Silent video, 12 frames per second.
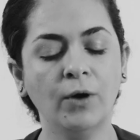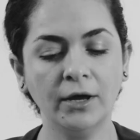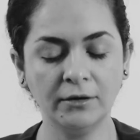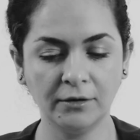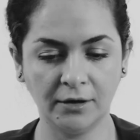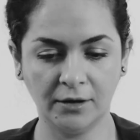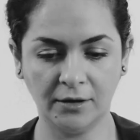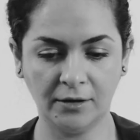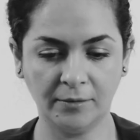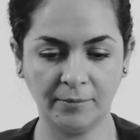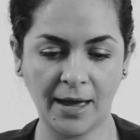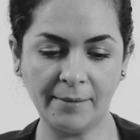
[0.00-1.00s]
One
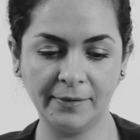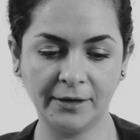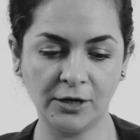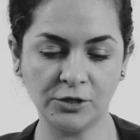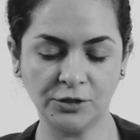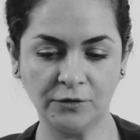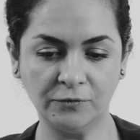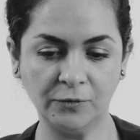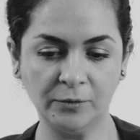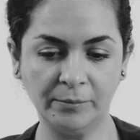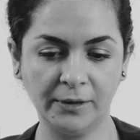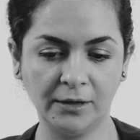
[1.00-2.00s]
application
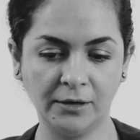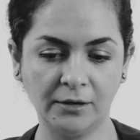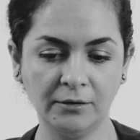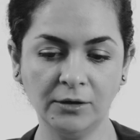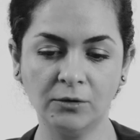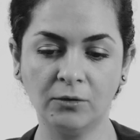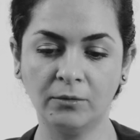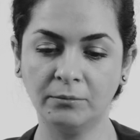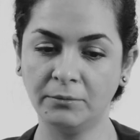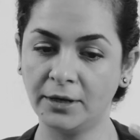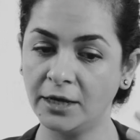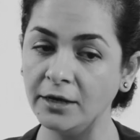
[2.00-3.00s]
will be,
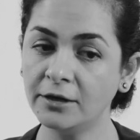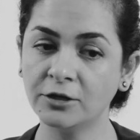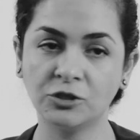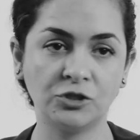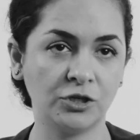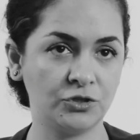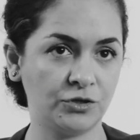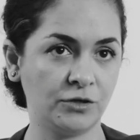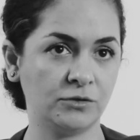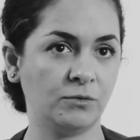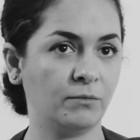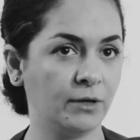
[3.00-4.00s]
the heat
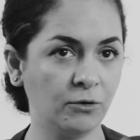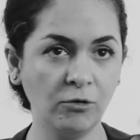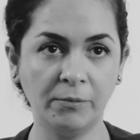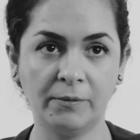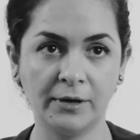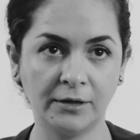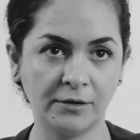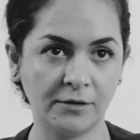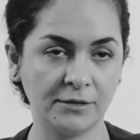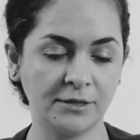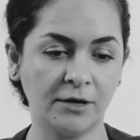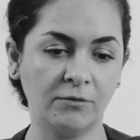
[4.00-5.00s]
exchangers or
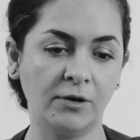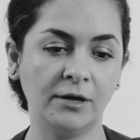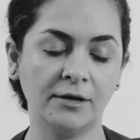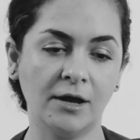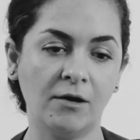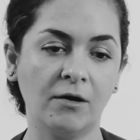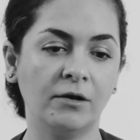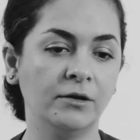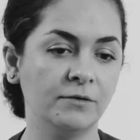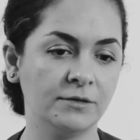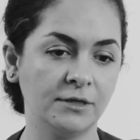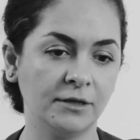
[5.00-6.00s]
recuperators that right now are
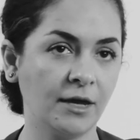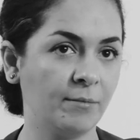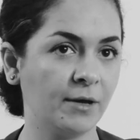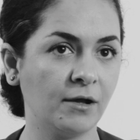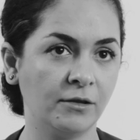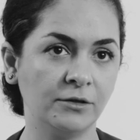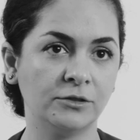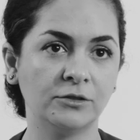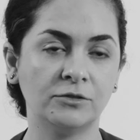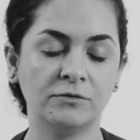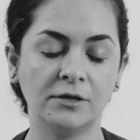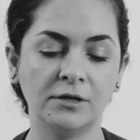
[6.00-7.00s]
used in chemical
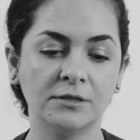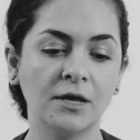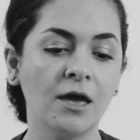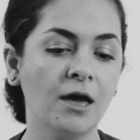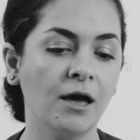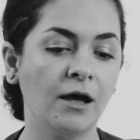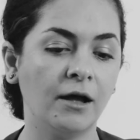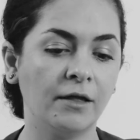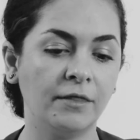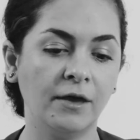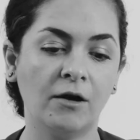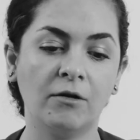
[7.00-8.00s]
industries.
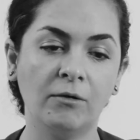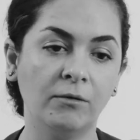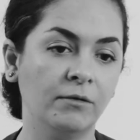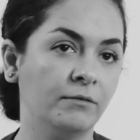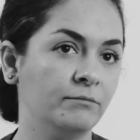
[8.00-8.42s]
They are all